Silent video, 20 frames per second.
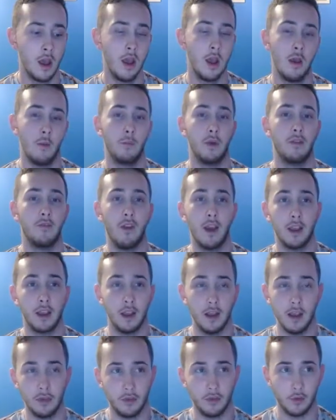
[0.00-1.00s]
But if I get
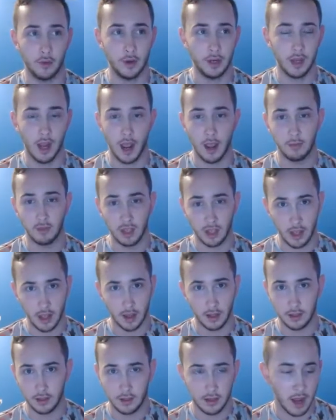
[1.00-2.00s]
hit 3 times, the
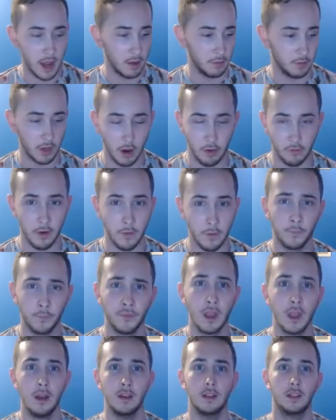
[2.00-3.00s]
game's over.
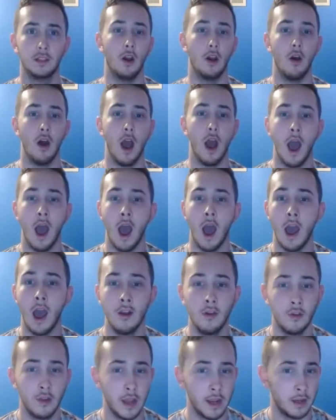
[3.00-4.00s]
So I
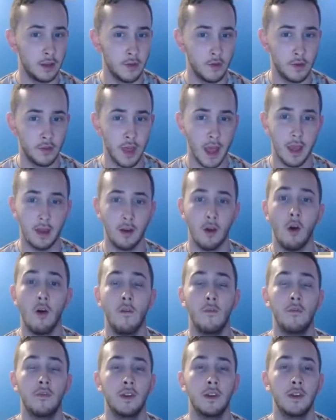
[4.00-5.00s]
don't like doing that.
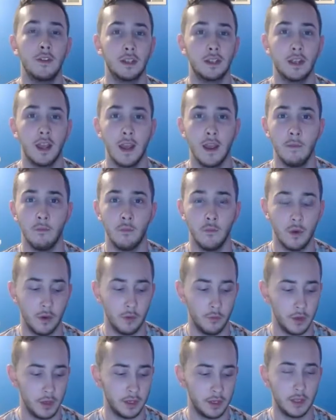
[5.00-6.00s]
Hopefully this game will
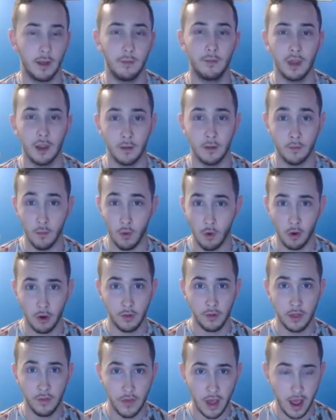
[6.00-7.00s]
be something more
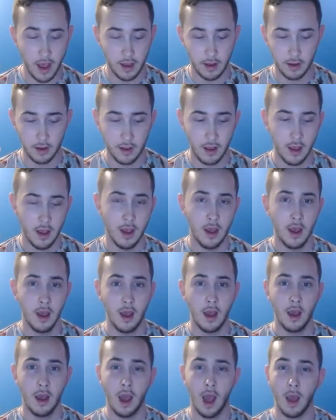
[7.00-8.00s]
than that.
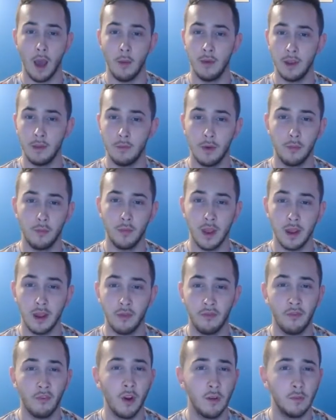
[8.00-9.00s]
I mean, but being a
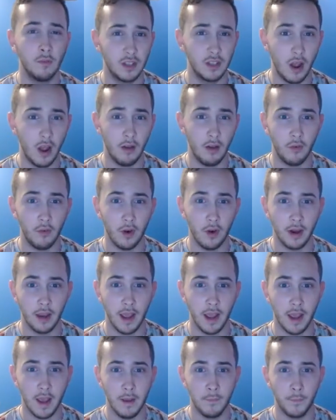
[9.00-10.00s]
From Software
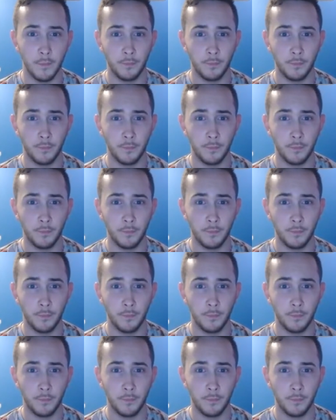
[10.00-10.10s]
game,